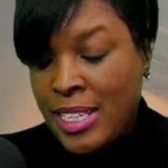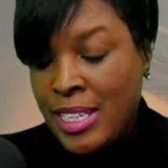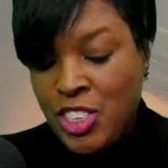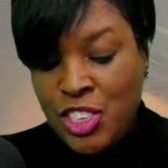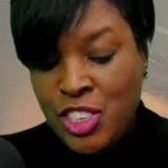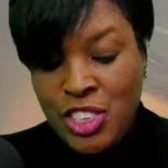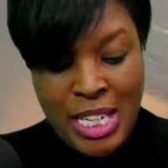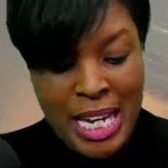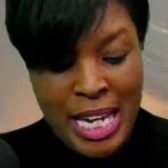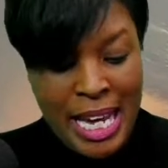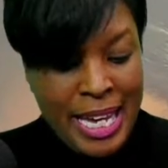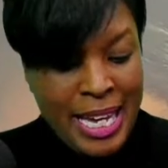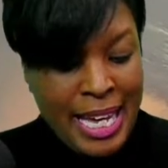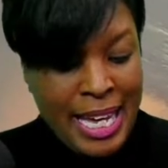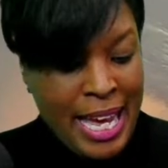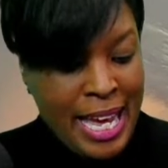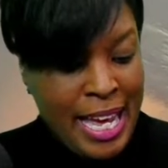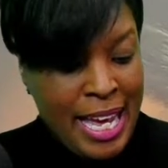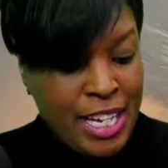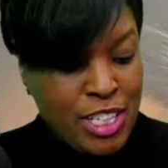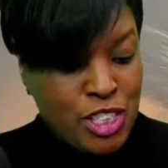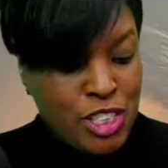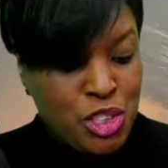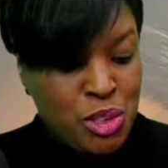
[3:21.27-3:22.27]
Jay
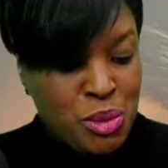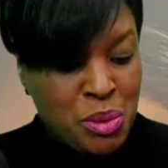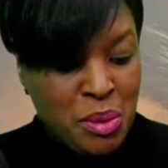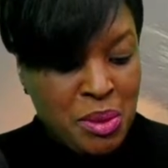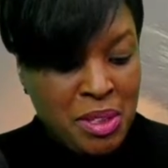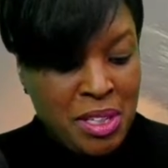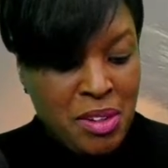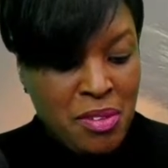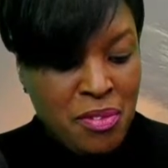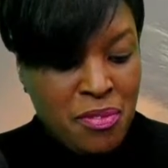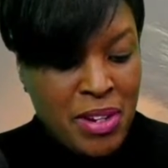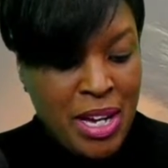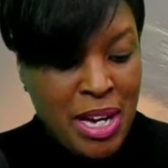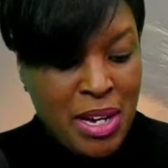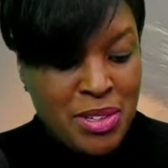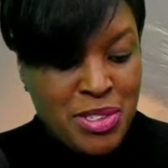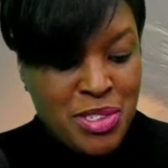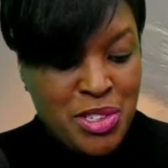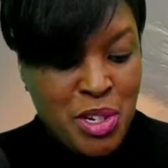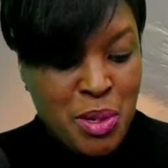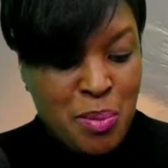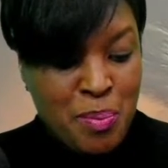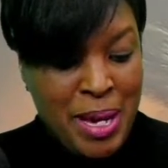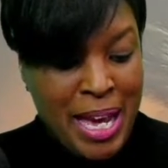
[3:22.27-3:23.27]
had truly found
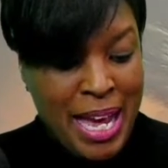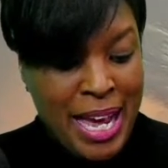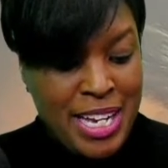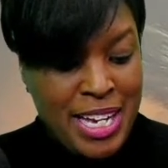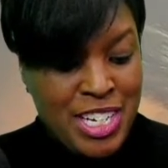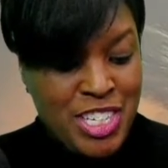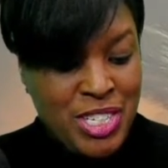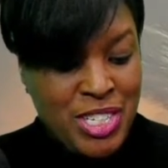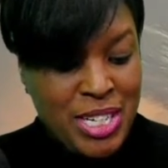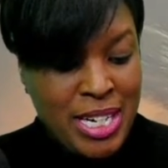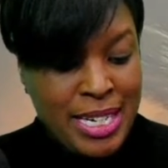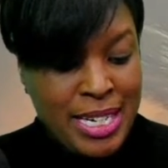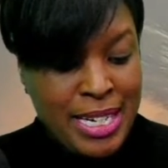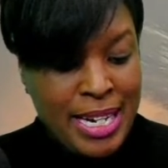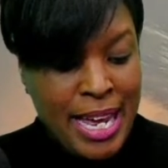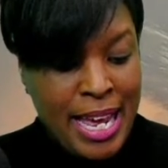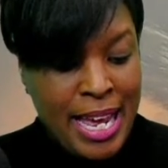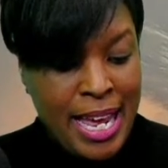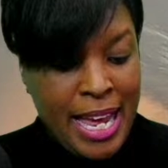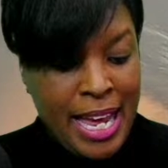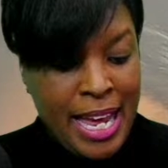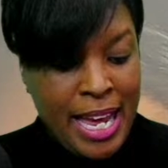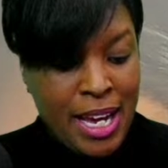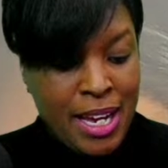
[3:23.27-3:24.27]
her passion,
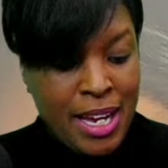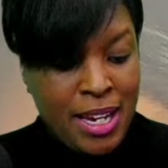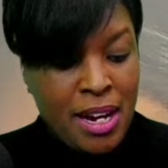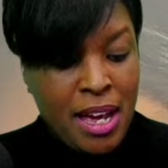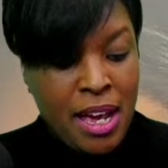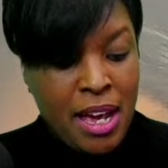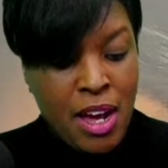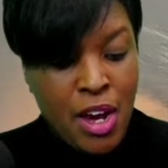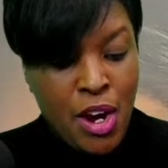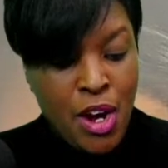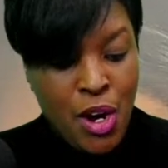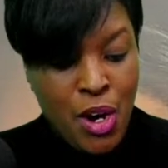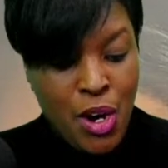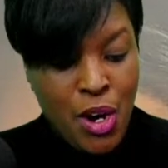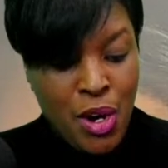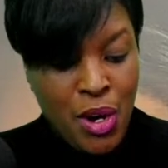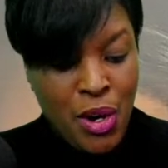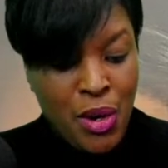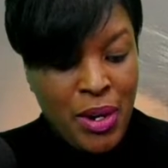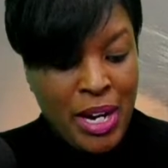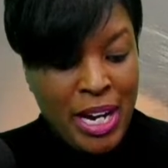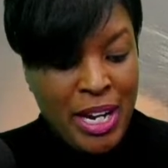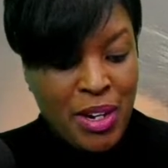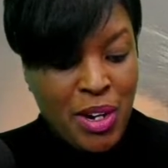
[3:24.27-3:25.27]
and
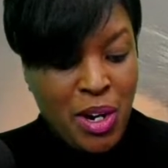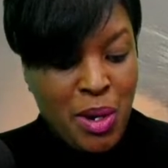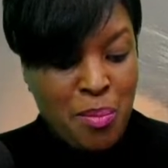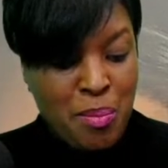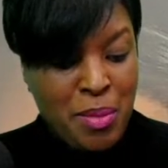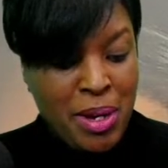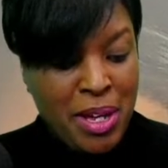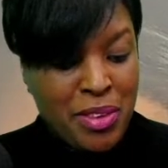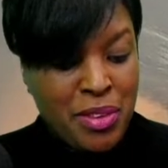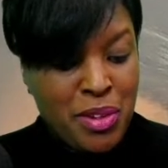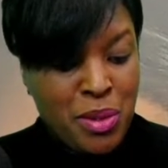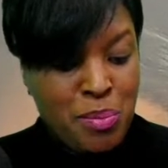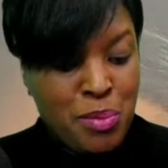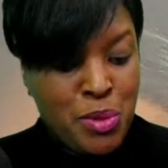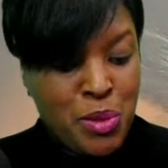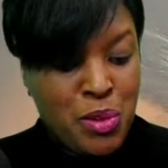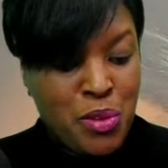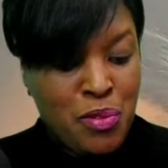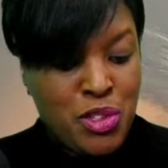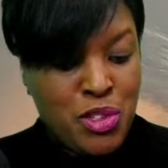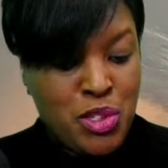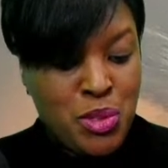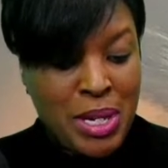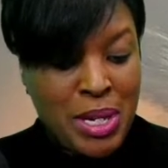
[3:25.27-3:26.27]
her mother
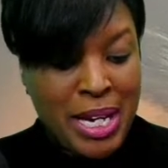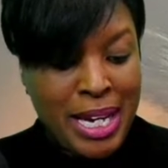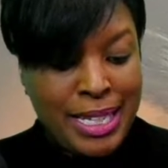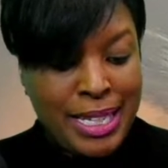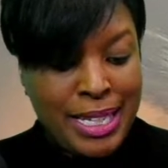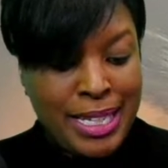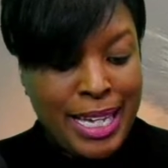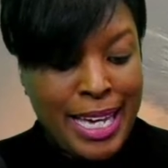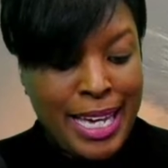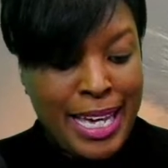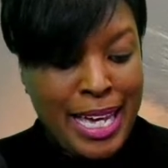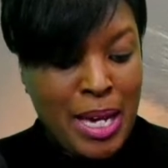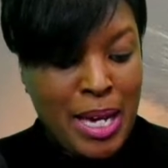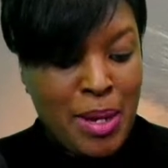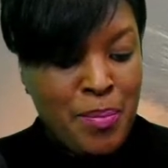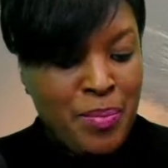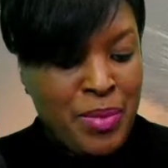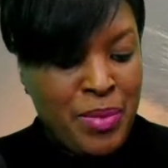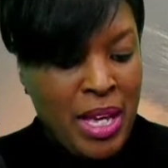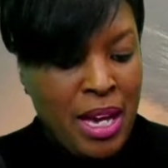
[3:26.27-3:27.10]
moved to LA